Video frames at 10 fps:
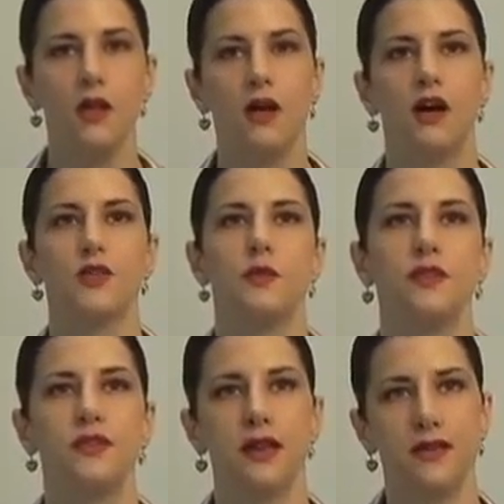Hospital
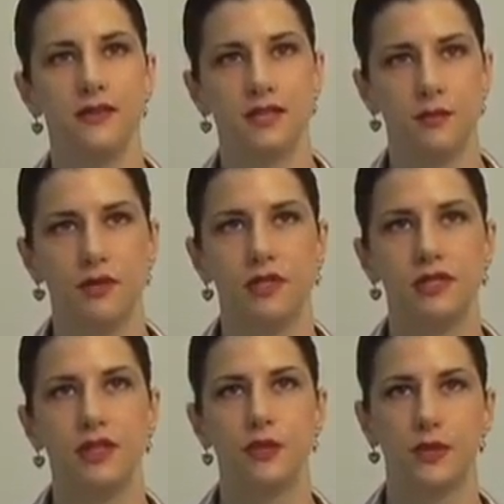stay is
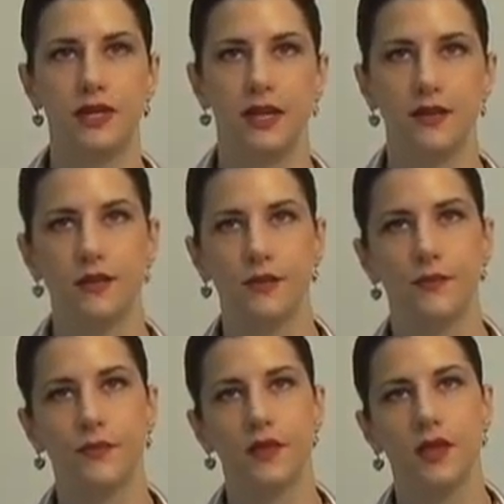typically 3 days,
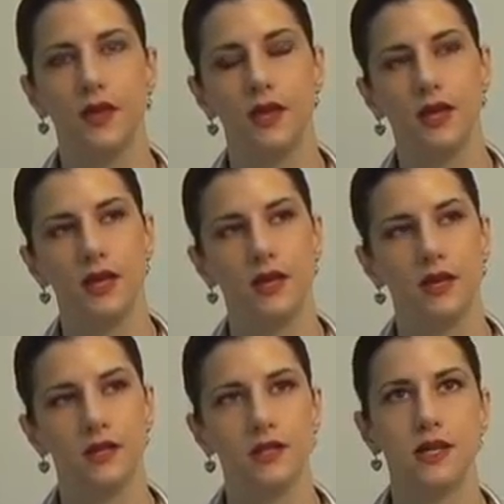
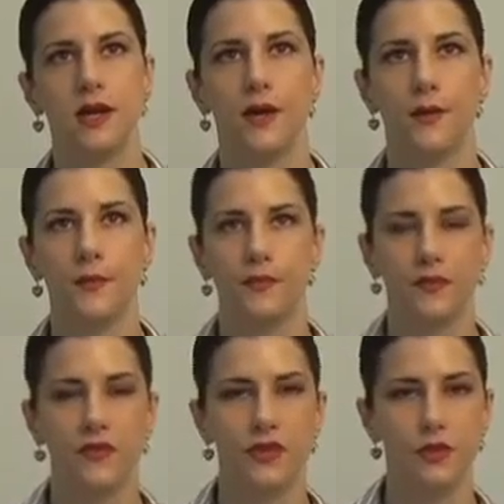and
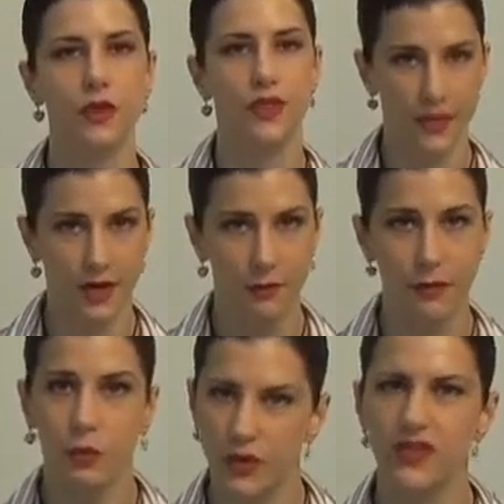physical
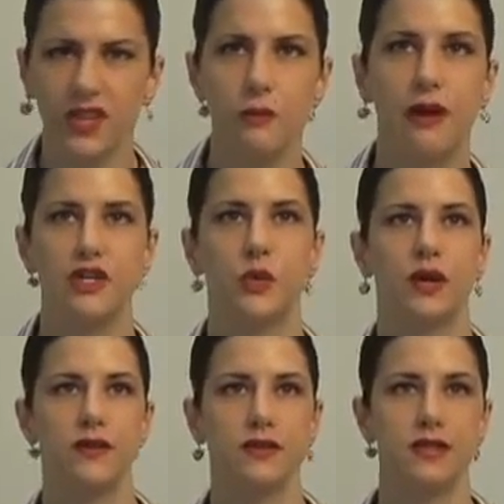therapy we'll see you about
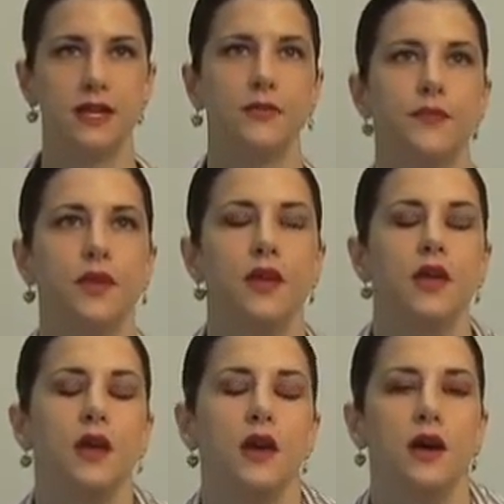twice a day.
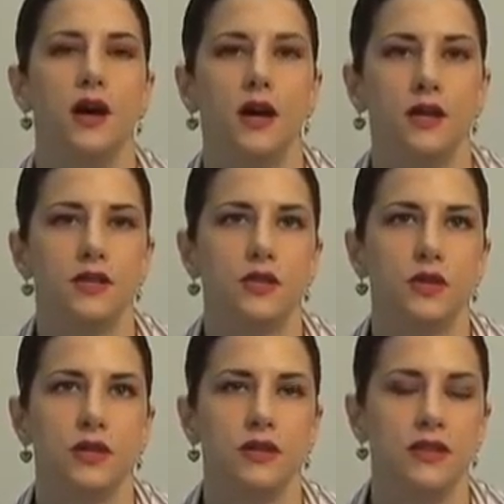
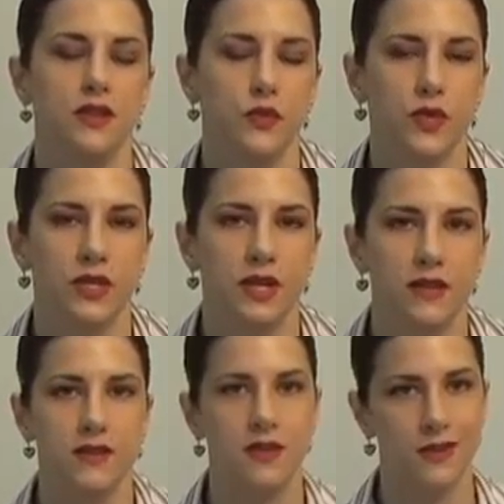During these 3
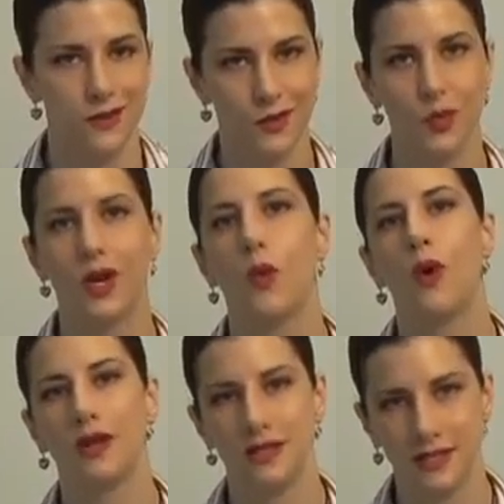days, this is what I
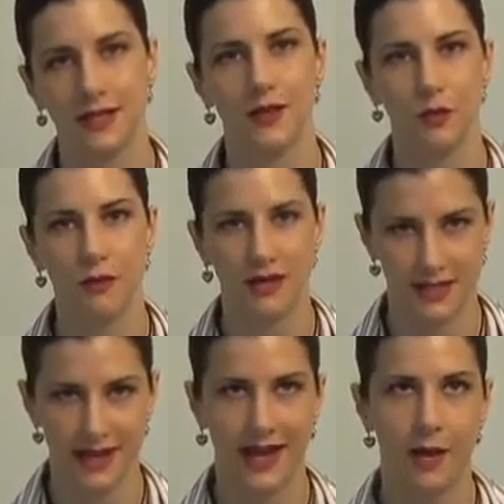want you to expect
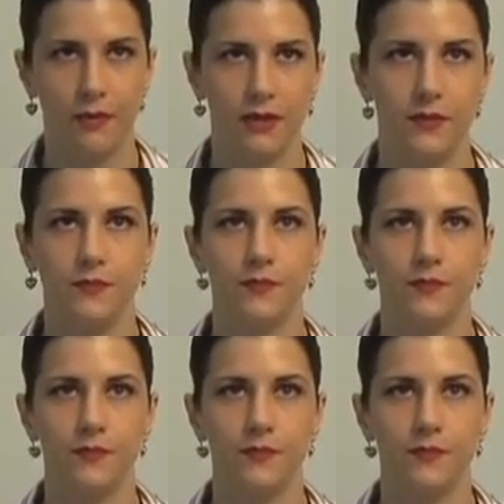to happen.